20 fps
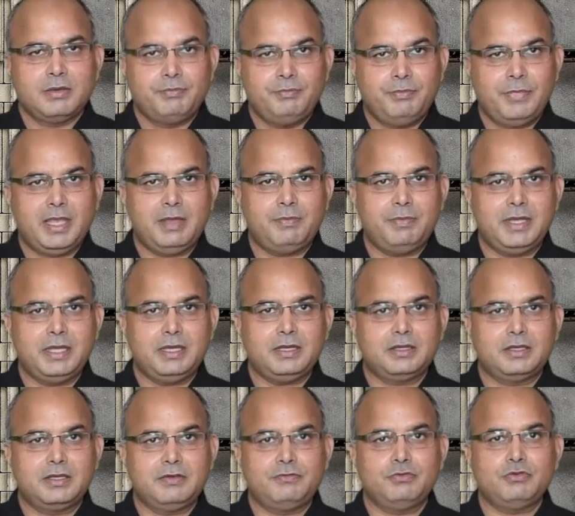
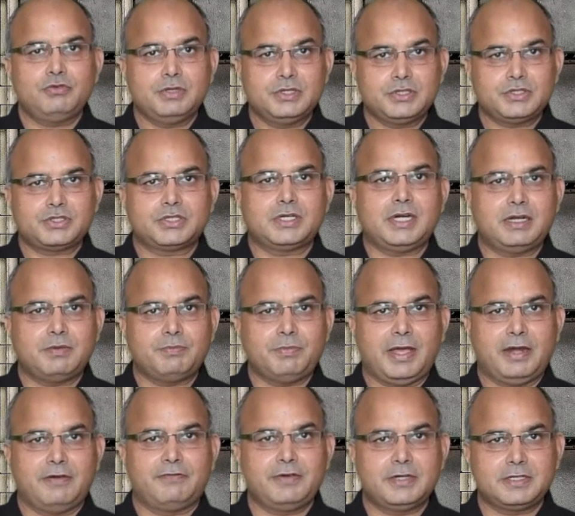maybe give you instant
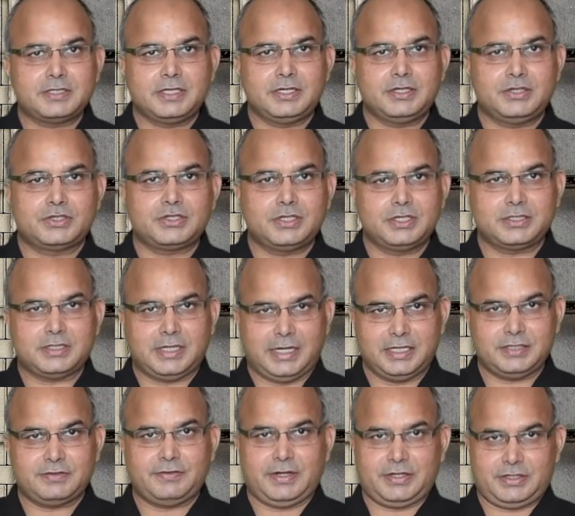benefits and instant
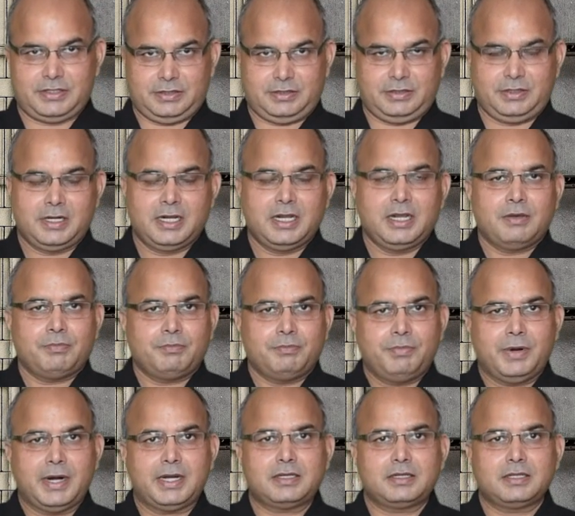satisfaction,
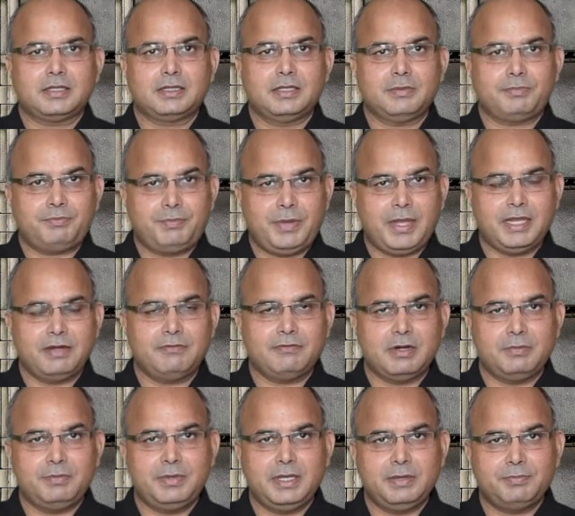but the pain
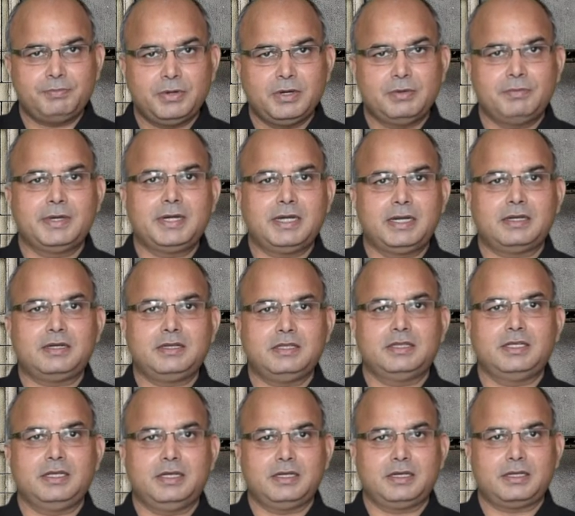will be permanently
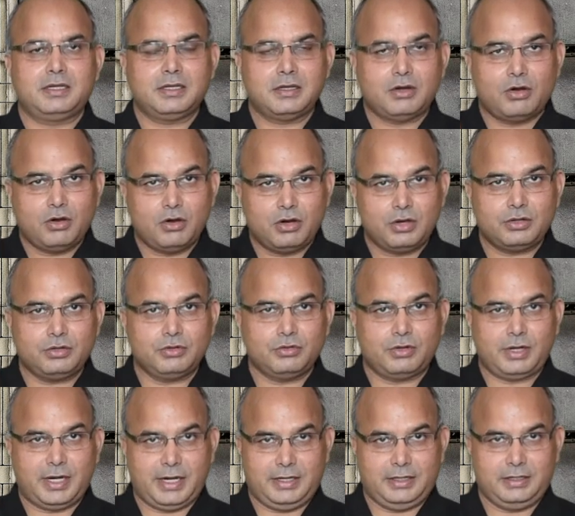there on
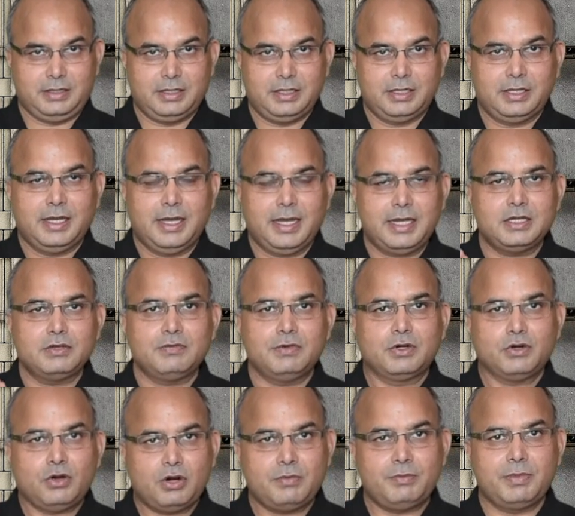your head and you
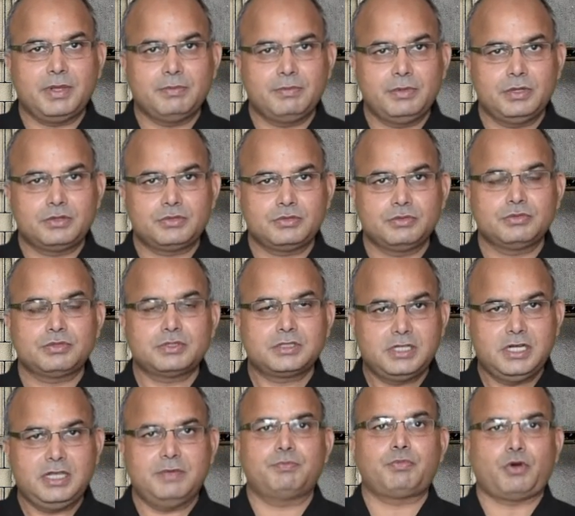will not be able to
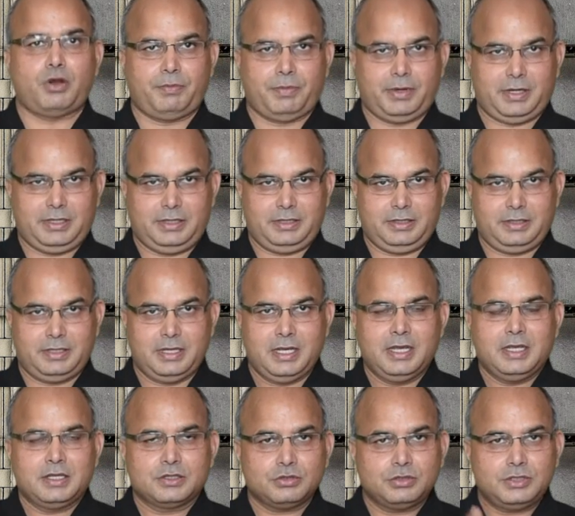sleep properly.
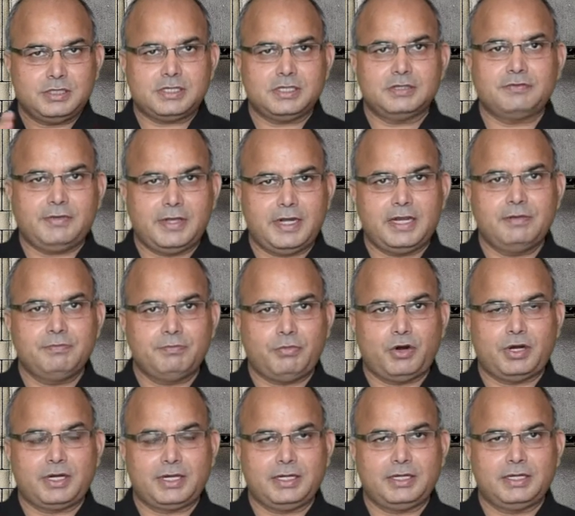So this is very
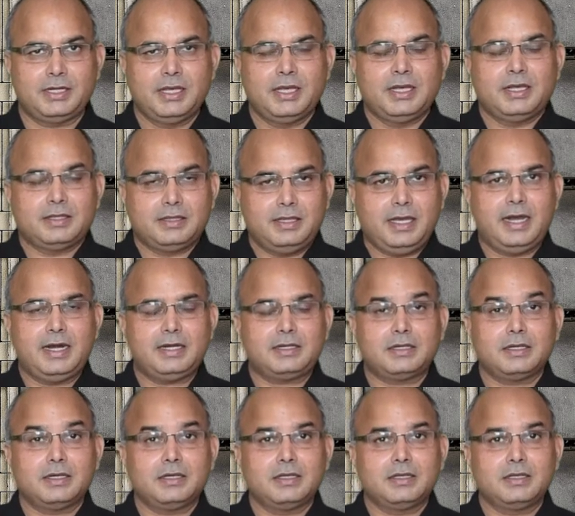important,
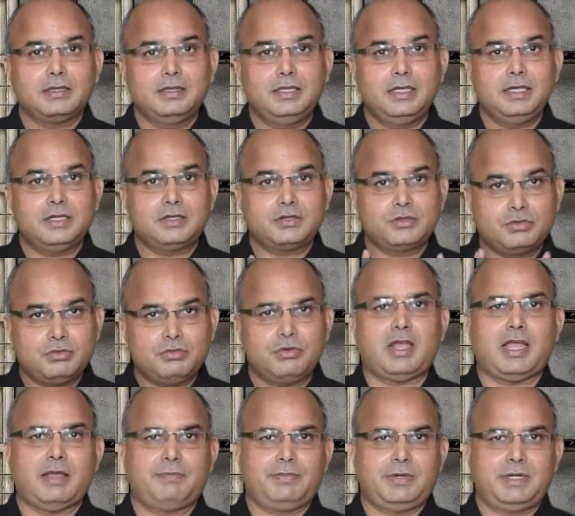that the true
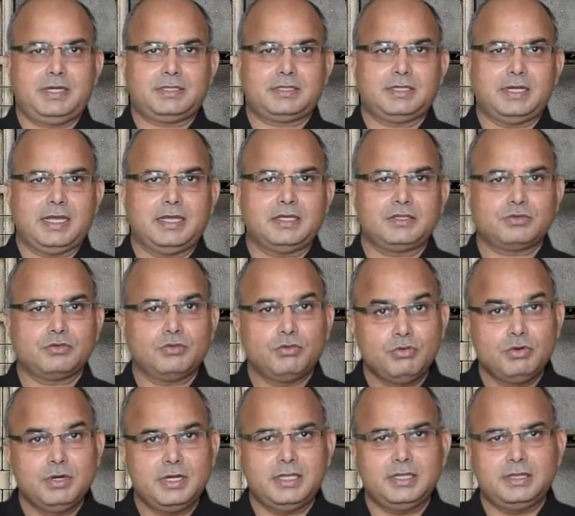happiness lies
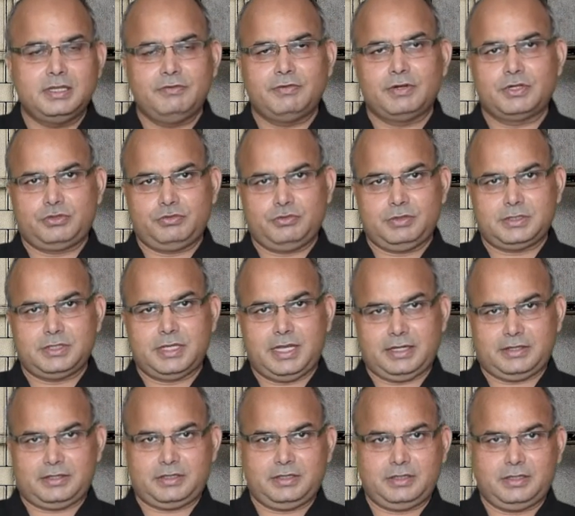only in the virtuous
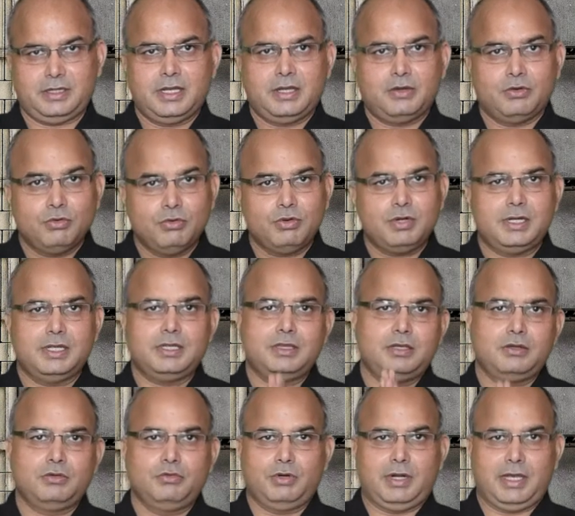action, only in
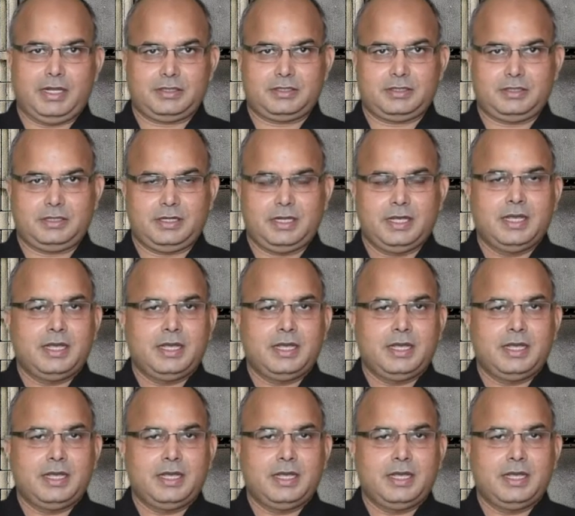the good action.